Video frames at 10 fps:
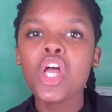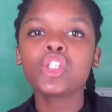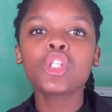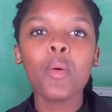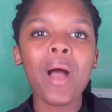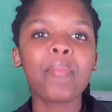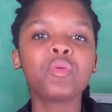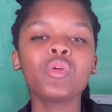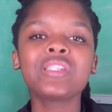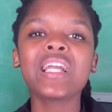Stop
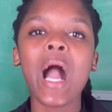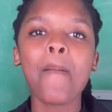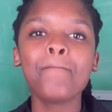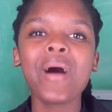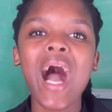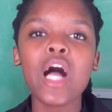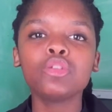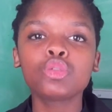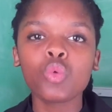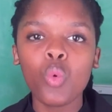abusing
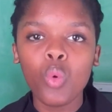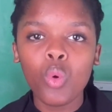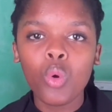abantu.